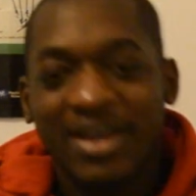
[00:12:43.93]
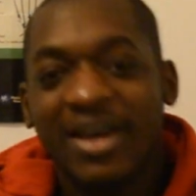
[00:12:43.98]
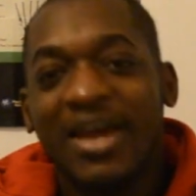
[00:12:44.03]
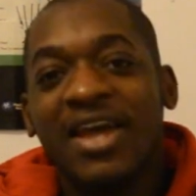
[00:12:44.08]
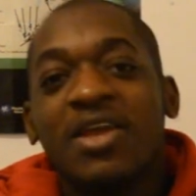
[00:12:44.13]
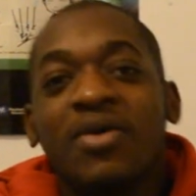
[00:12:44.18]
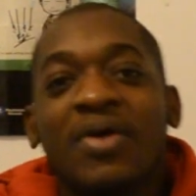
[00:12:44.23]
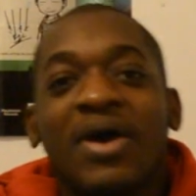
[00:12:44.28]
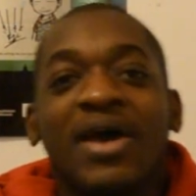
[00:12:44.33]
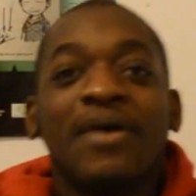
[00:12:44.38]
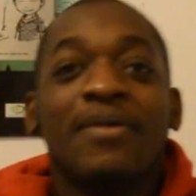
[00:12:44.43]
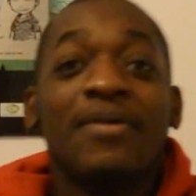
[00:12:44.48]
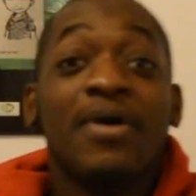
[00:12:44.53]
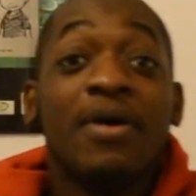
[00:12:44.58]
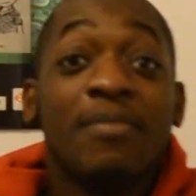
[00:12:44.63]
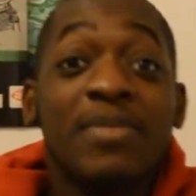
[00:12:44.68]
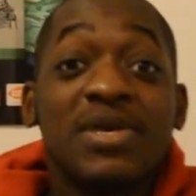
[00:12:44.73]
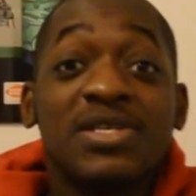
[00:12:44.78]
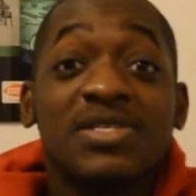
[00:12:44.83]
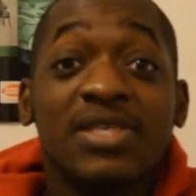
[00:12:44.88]
Anyway,
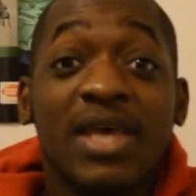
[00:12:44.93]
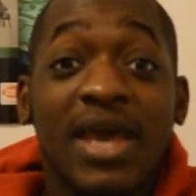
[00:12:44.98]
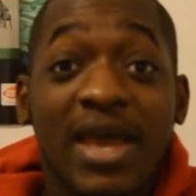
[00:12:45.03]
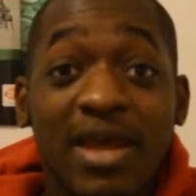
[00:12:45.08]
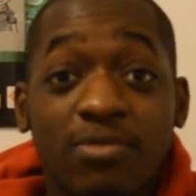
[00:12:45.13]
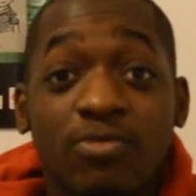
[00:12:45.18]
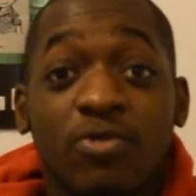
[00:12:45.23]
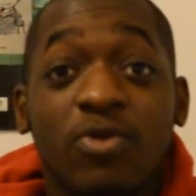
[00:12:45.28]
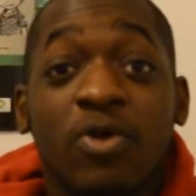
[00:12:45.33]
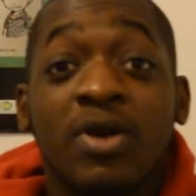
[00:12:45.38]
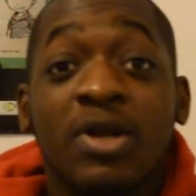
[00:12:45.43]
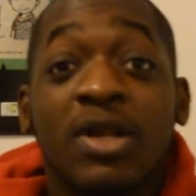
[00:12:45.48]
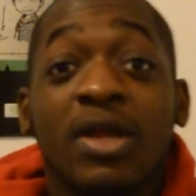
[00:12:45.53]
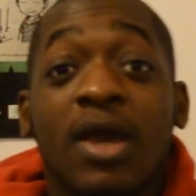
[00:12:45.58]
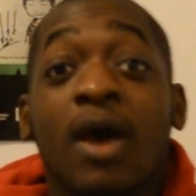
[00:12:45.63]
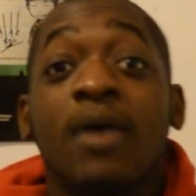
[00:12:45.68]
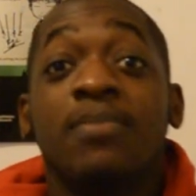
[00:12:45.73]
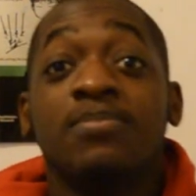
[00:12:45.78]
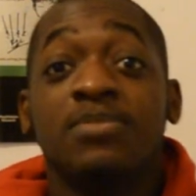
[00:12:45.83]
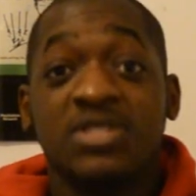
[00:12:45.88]
Mr. Enron
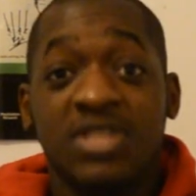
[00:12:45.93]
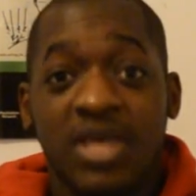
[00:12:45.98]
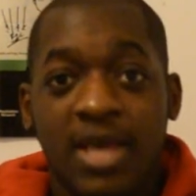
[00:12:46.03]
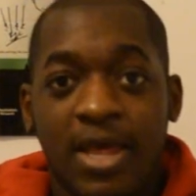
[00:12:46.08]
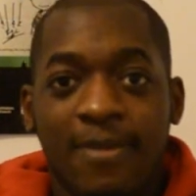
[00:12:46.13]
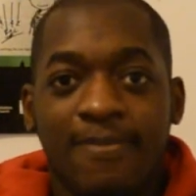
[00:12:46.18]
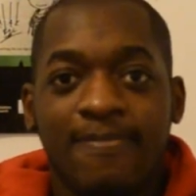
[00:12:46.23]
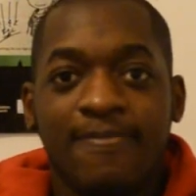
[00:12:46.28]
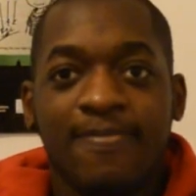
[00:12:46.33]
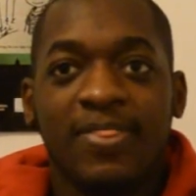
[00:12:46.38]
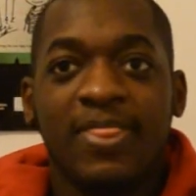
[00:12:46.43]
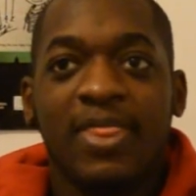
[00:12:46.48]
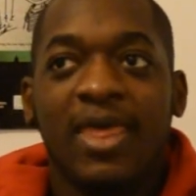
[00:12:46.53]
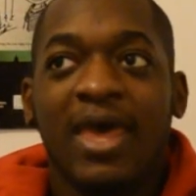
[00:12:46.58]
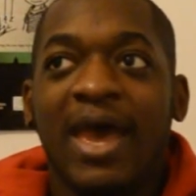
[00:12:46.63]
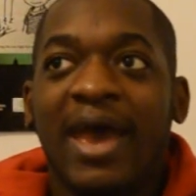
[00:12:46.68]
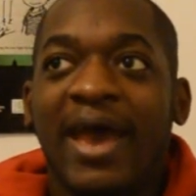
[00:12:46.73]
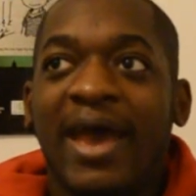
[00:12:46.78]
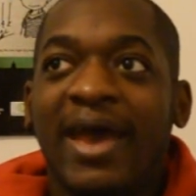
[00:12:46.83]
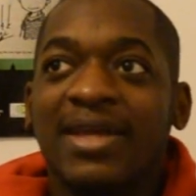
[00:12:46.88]
comes in
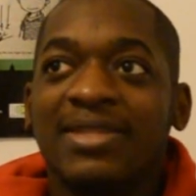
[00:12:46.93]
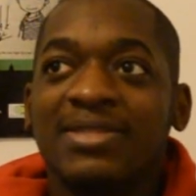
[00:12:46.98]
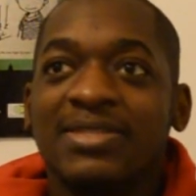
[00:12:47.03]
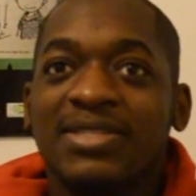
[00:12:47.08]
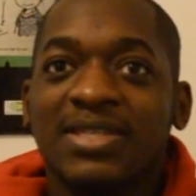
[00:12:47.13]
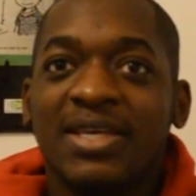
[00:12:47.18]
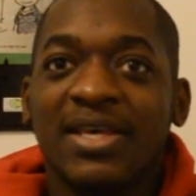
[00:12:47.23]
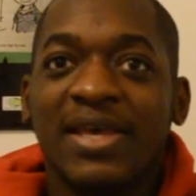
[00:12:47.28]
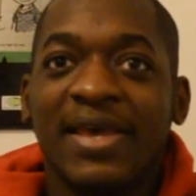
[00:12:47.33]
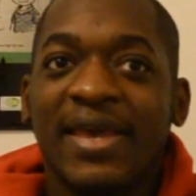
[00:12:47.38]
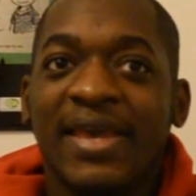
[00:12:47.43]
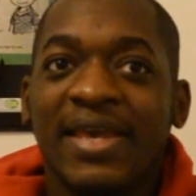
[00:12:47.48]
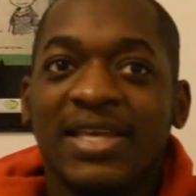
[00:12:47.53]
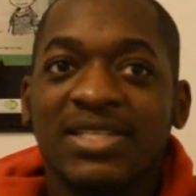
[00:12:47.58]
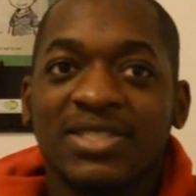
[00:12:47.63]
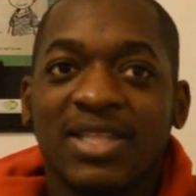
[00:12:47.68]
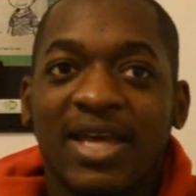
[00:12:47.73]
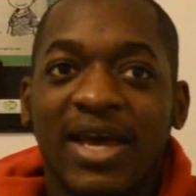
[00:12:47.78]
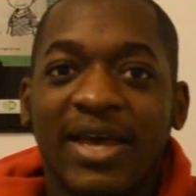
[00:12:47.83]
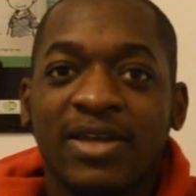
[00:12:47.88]
and he's
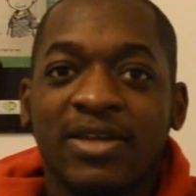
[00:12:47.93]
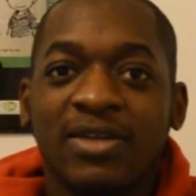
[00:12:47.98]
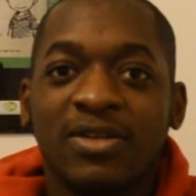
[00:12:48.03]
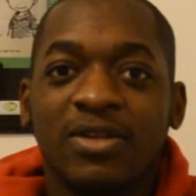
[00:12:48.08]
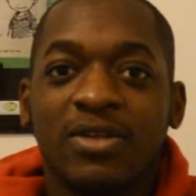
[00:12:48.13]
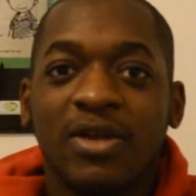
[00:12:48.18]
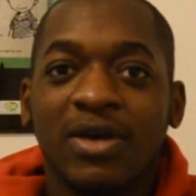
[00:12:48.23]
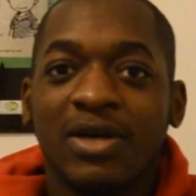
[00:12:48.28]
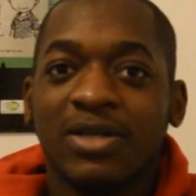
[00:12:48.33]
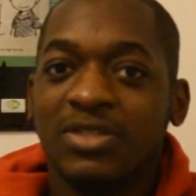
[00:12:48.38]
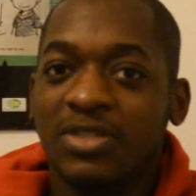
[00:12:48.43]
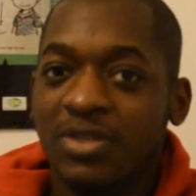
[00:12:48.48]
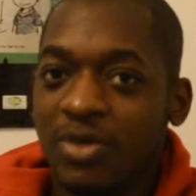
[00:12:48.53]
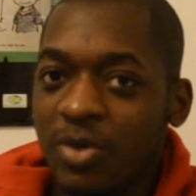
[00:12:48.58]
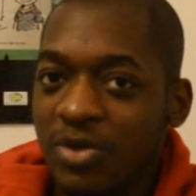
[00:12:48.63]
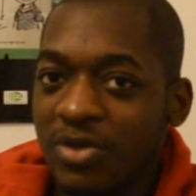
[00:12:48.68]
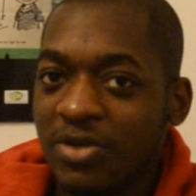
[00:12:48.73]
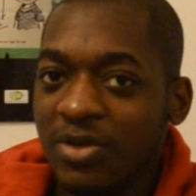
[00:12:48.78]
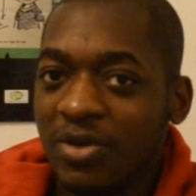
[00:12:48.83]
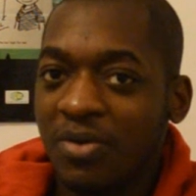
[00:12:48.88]
like, look,
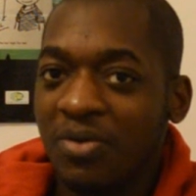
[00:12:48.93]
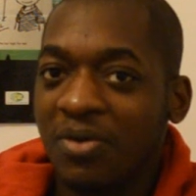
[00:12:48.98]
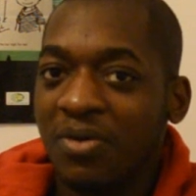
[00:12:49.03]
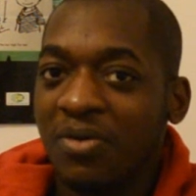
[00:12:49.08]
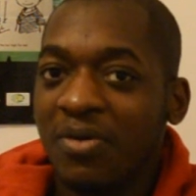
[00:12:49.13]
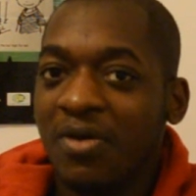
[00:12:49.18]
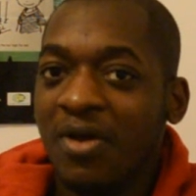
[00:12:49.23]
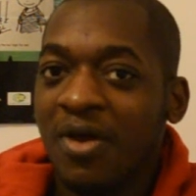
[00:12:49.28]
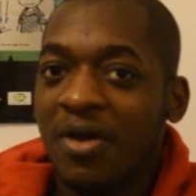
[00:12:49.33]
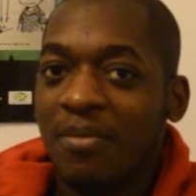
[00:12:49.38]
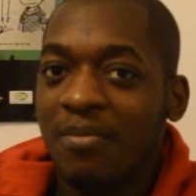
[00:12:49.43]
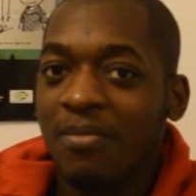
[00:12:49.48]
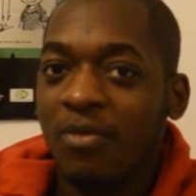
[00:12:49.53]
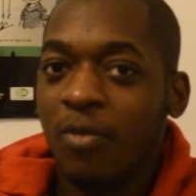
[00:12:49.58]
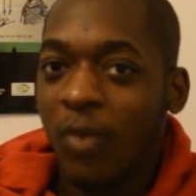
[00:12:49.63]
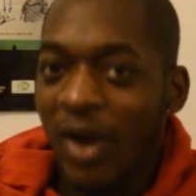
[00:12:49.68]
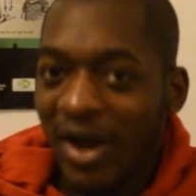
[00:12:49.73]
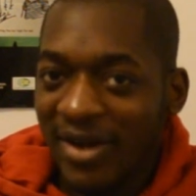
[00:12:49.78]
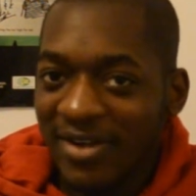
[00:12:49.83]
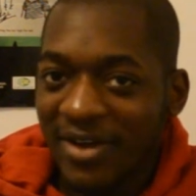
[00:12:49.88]
dude,
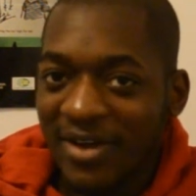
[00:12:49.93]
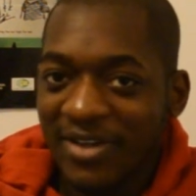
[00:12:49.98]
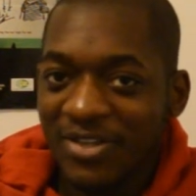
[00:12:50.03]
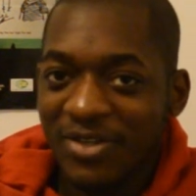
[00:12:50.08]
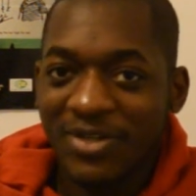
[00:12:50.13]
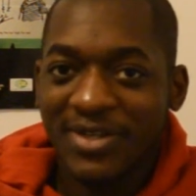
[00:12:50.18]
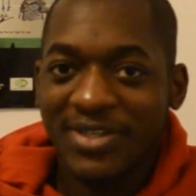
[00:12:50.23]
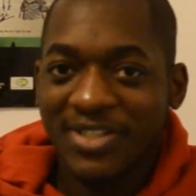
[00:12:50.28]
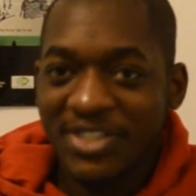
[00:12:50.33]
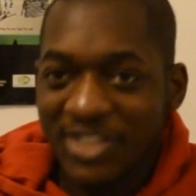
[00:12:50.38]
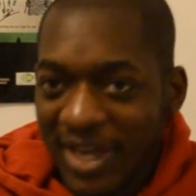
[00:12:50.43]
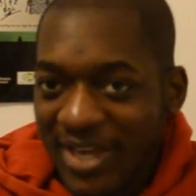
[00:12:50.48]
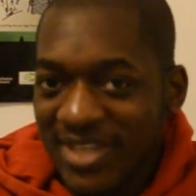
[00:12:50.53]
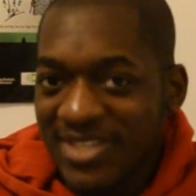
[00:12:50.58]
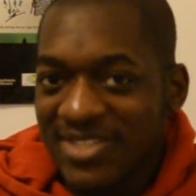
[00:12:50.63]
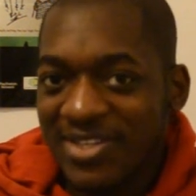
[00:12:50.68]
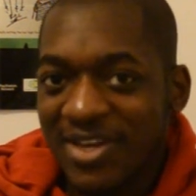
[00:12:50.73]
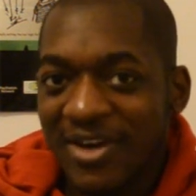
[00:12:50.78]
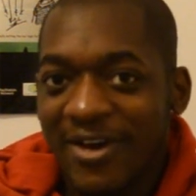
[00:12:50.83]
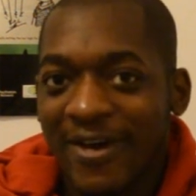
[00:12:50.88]
Wada, you're the
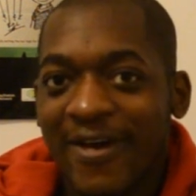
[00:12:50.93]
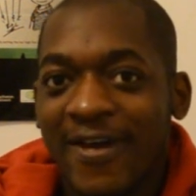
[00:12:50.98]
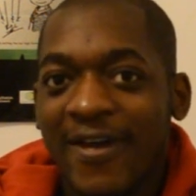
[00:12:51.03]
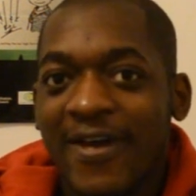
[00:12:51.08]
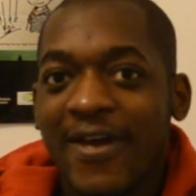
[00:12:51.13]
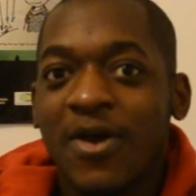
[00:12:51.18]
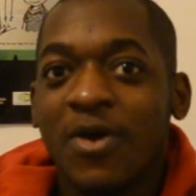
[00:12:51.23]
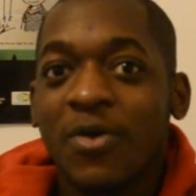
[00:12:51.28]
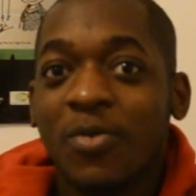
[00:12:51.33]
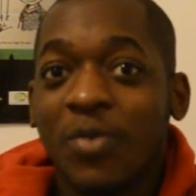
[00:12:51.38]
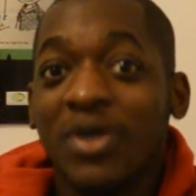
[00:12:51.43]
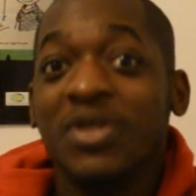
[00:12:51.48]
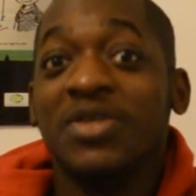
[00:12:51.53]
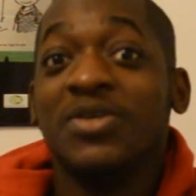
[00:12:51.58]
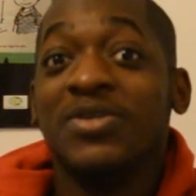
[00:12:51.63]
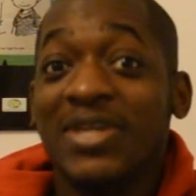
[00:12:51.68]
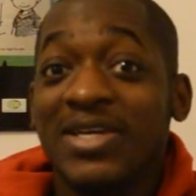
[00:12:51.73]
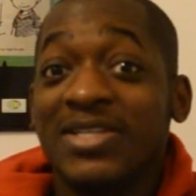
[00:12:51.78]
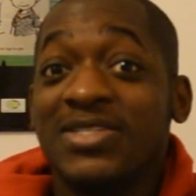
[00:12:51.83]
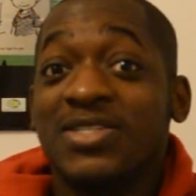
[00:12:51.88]
chaser. What you
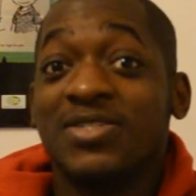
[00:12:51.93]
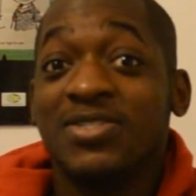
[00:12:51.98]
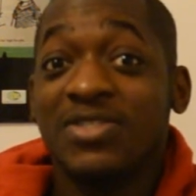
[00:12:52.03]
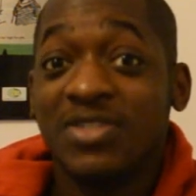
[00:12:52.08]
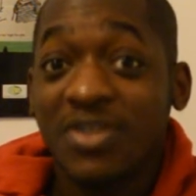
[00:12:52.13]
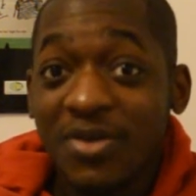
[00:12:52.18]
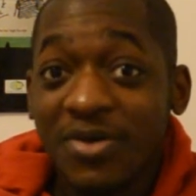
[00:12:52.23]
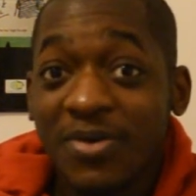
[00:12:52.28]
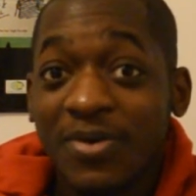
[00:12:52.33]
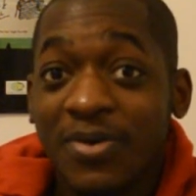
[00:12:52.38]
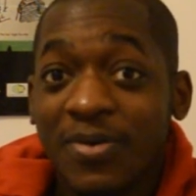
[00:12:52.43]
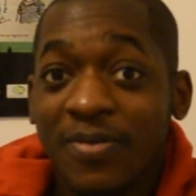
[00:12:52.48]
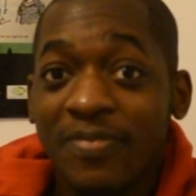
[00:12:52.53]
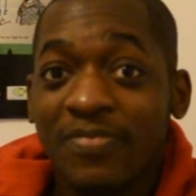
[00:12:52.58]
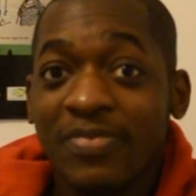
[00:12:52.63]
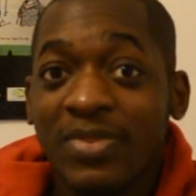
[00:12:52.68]
need to do